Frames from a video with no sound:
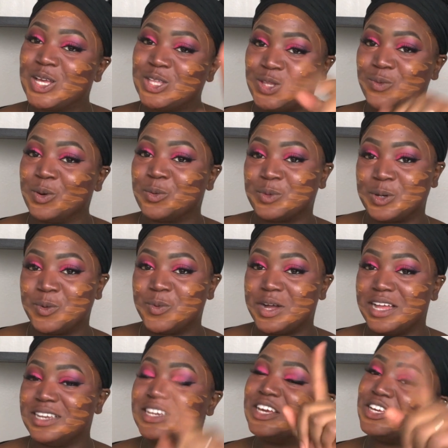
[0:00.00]
you a real
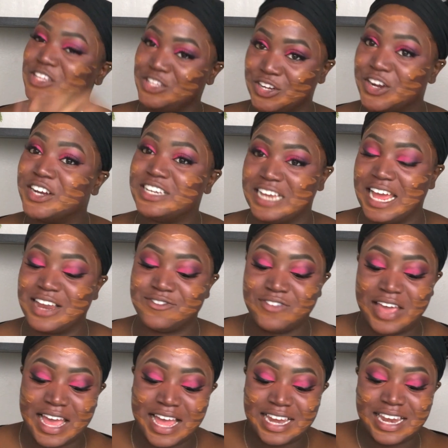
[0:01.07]
one. You're a Dan
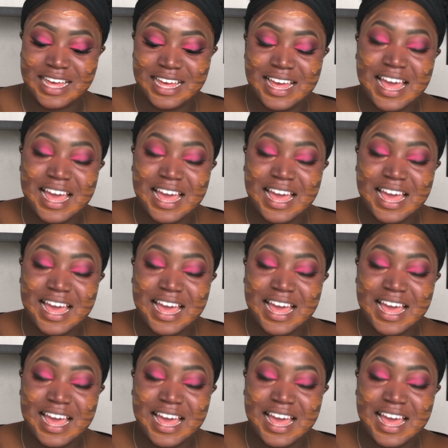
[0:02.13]
fan.